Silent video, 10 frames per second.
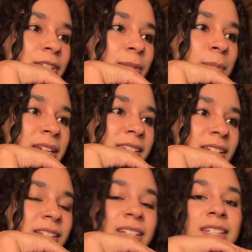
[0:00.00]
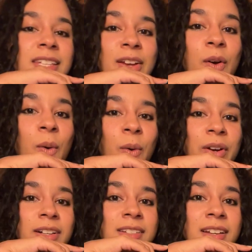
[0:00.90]
So basically, it's like a
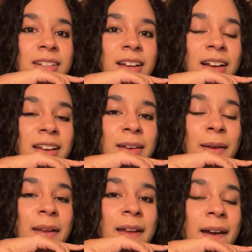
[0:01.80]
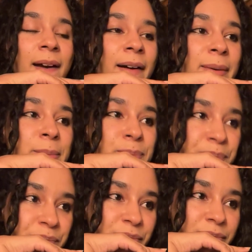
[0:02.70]
horror TikTok.
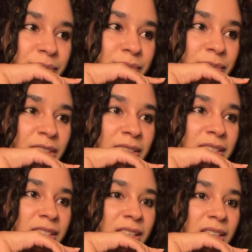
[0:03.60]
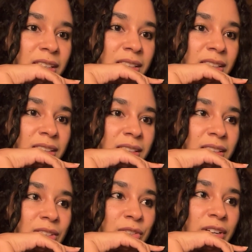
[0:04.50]
Let's see.
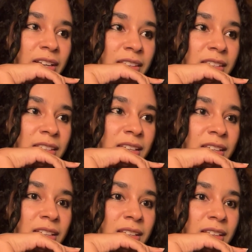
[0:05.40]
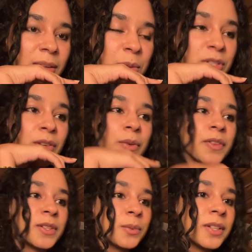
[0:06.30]
Let's drag this in. I'm gonna start with
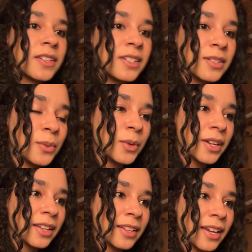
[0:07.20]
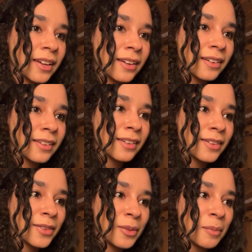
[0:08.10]
this one. This is the one I like
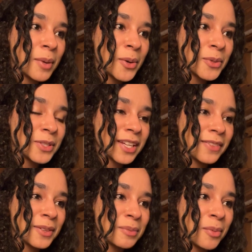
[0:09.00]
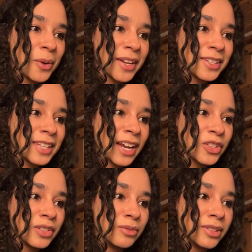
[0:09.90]
the most at this point. It's
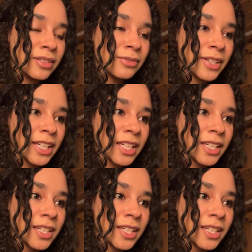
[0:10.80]
actually really funny.